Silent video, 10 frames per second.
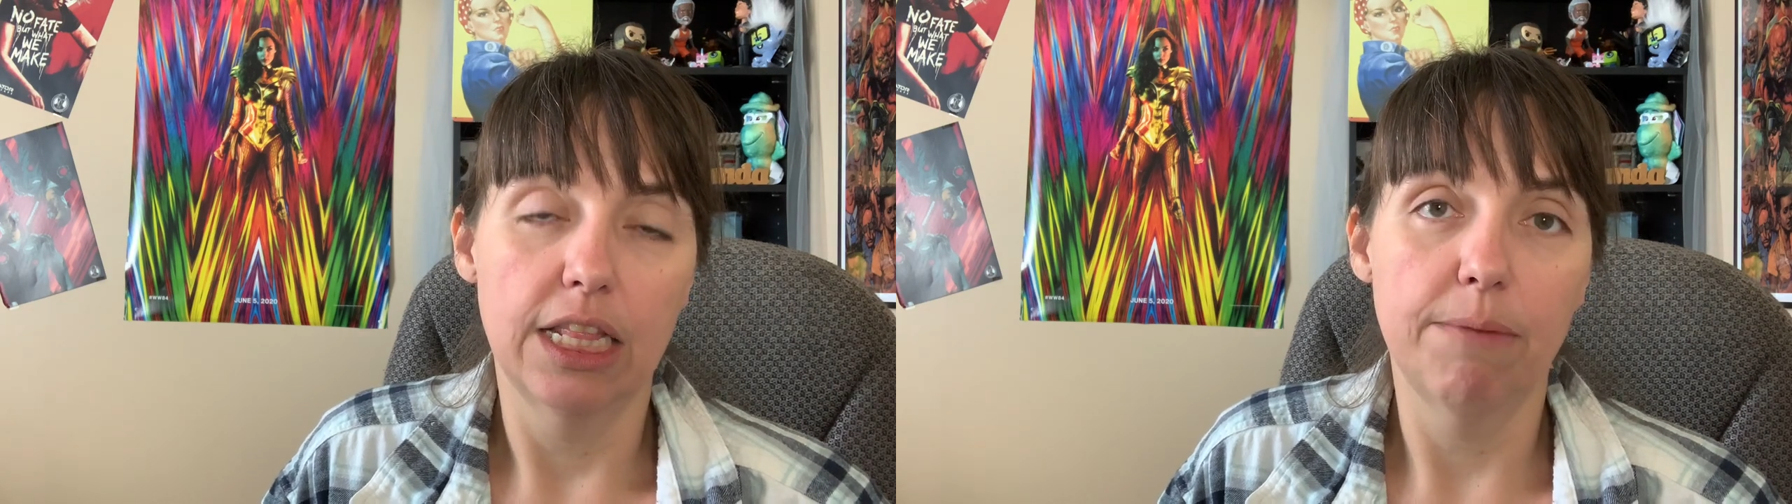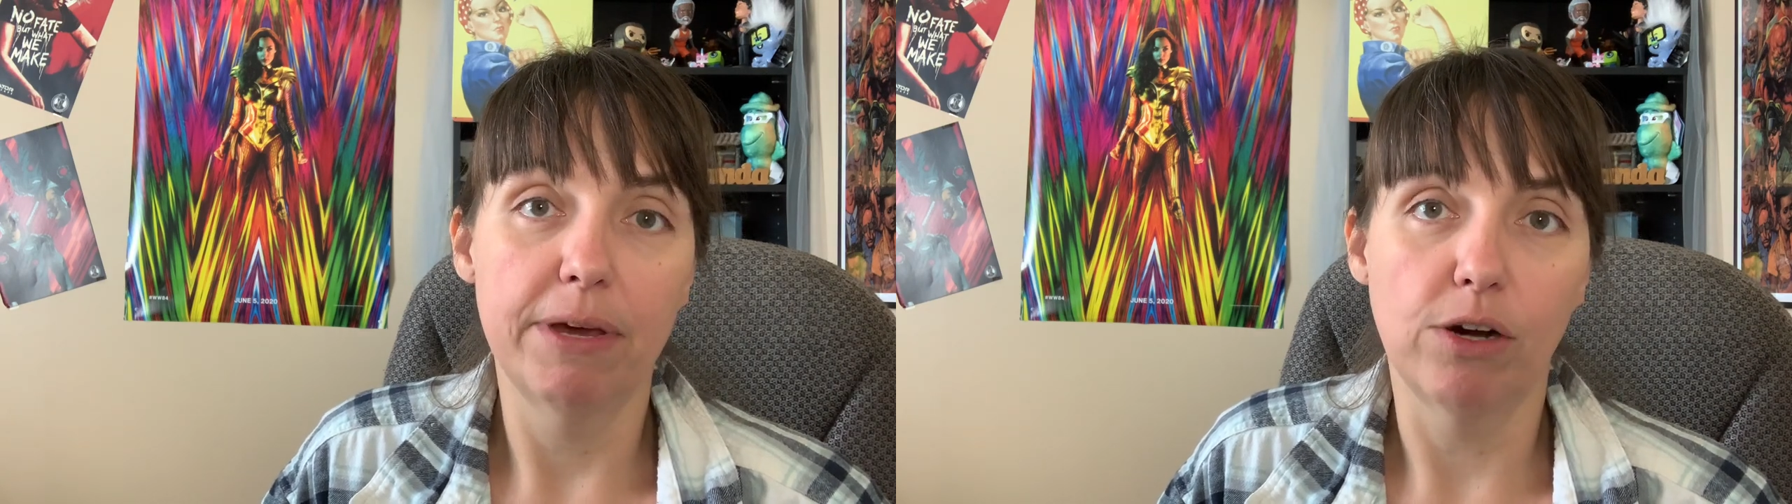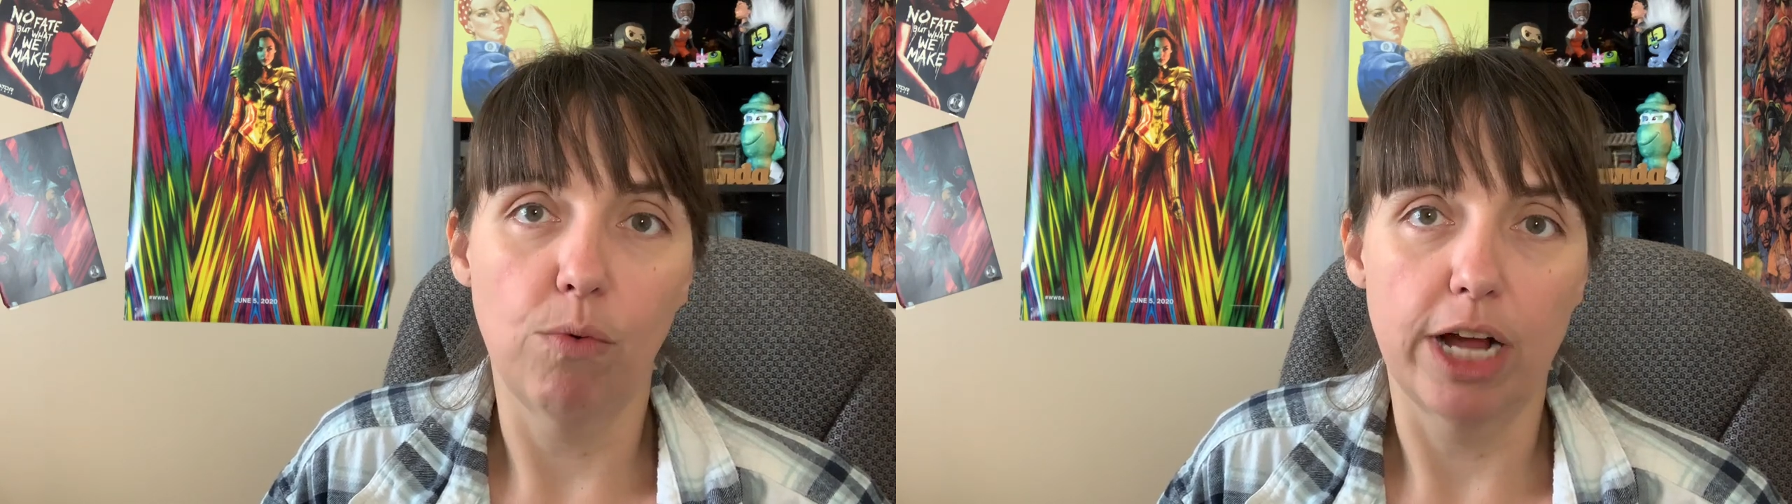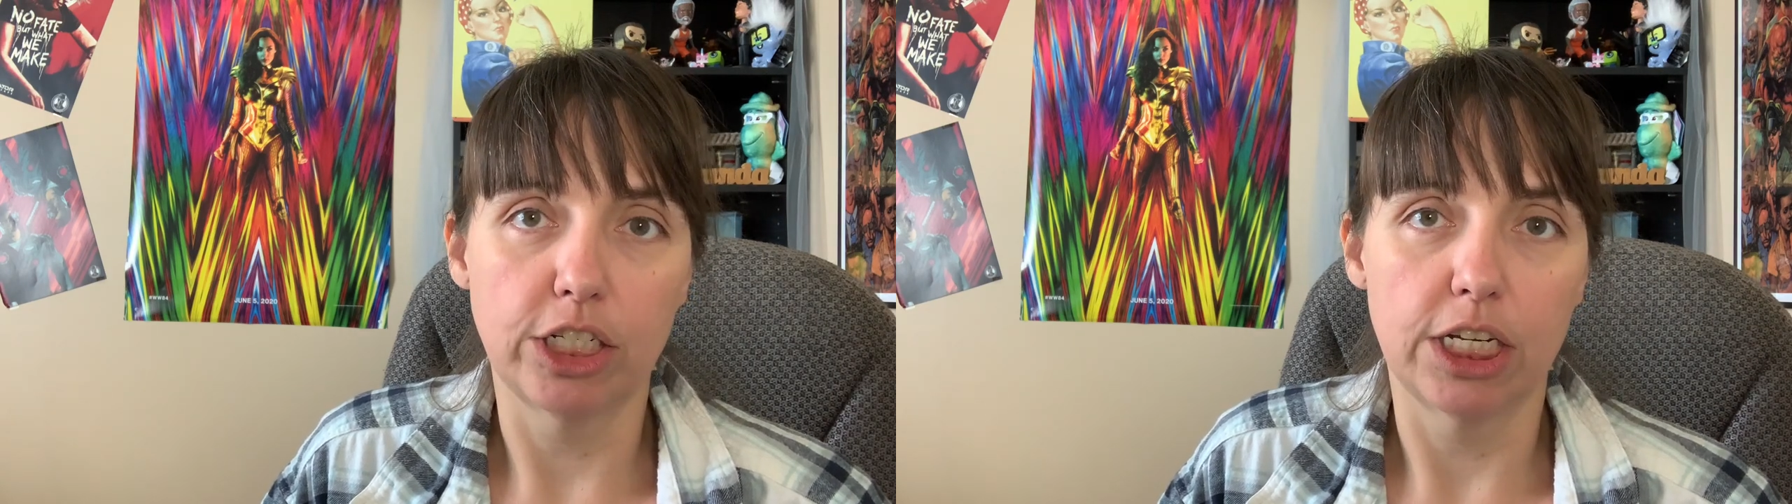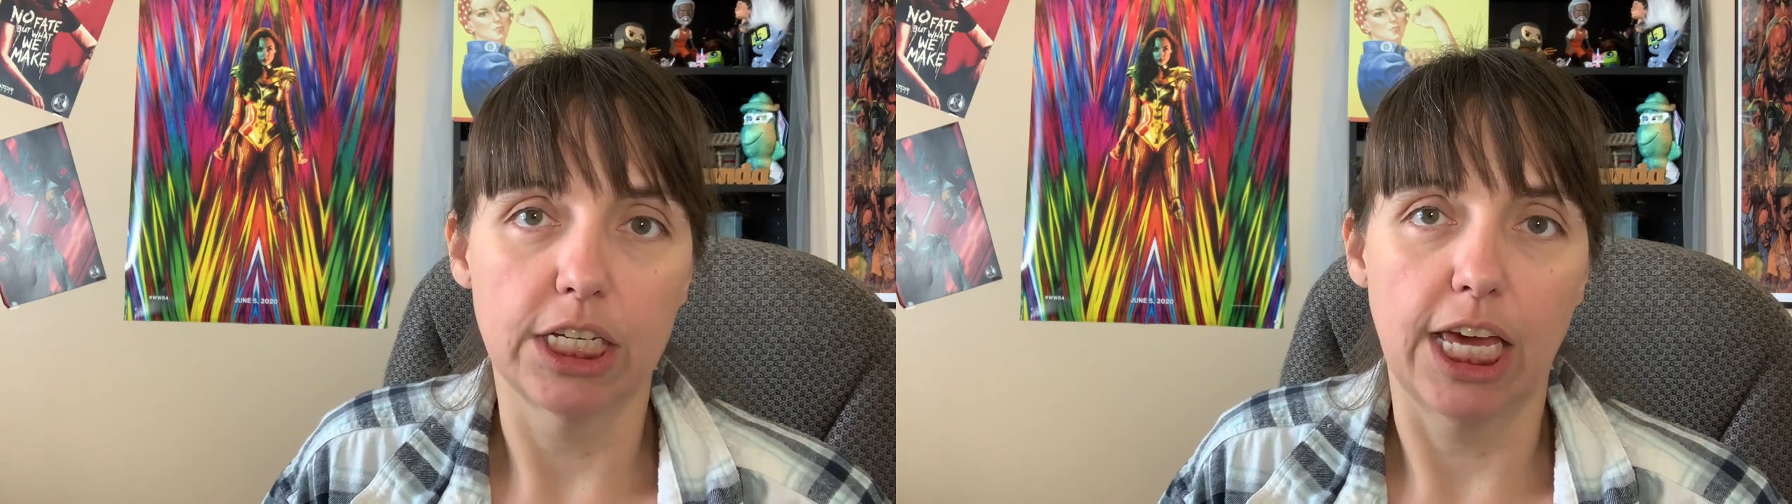Let me go
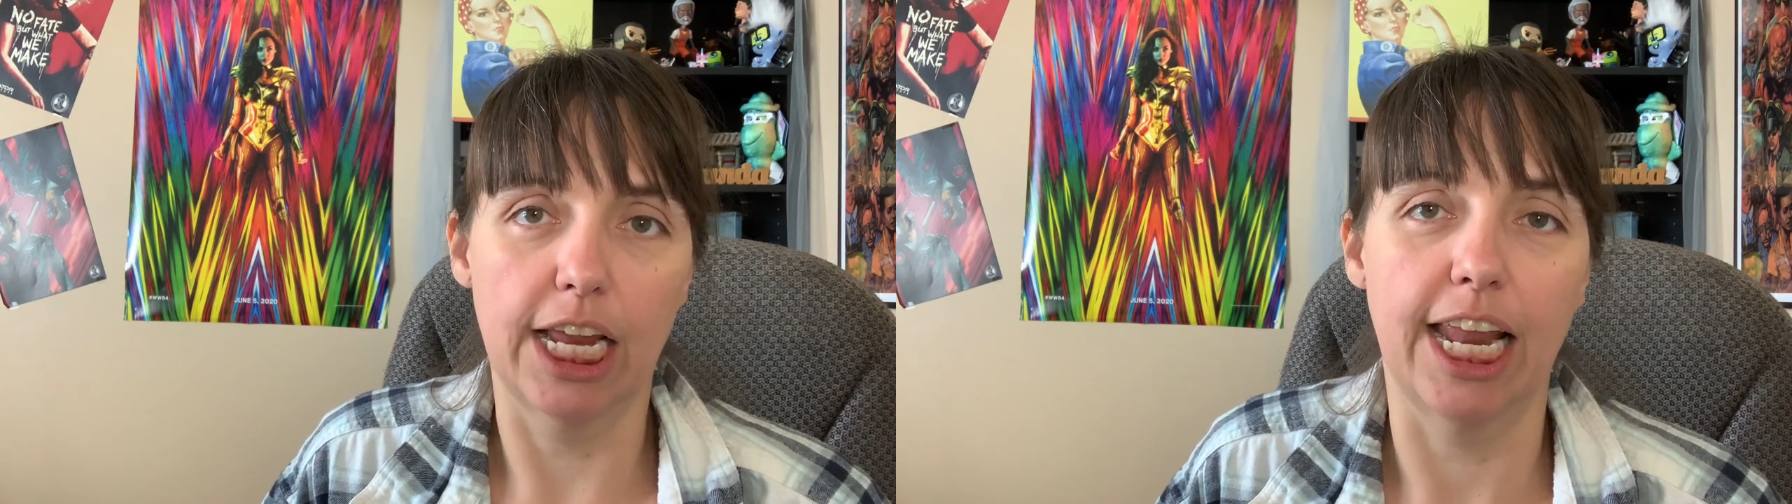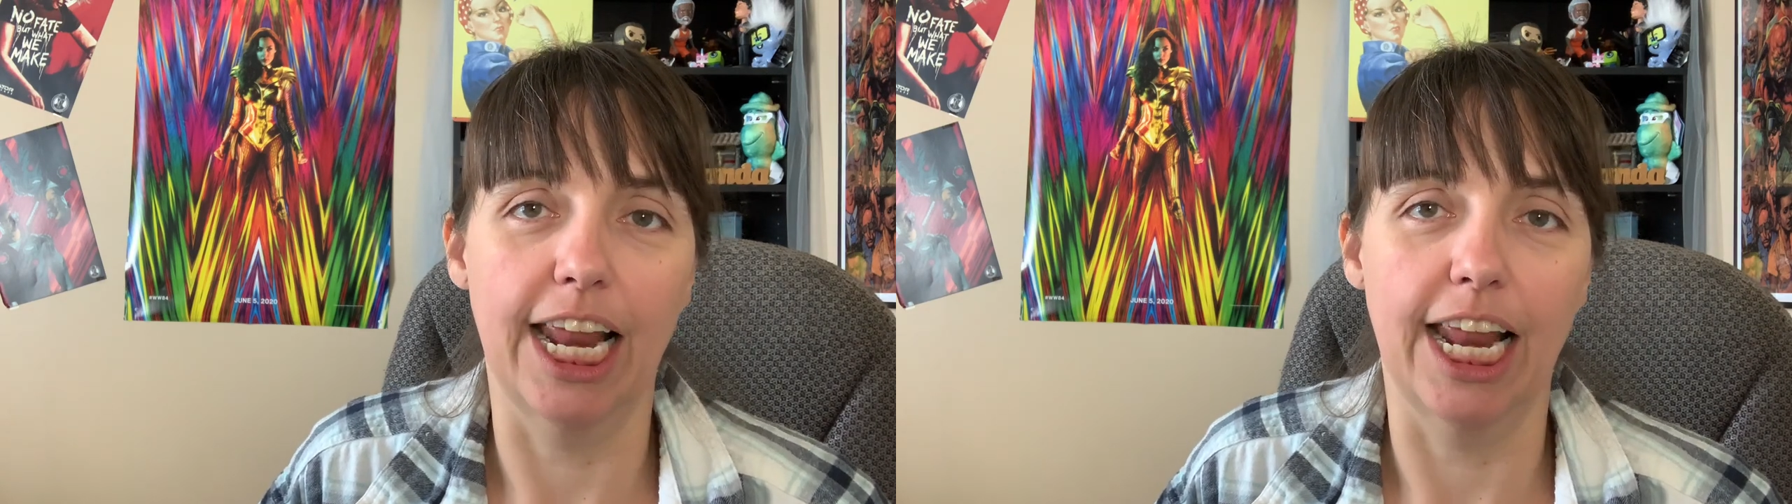watch it again.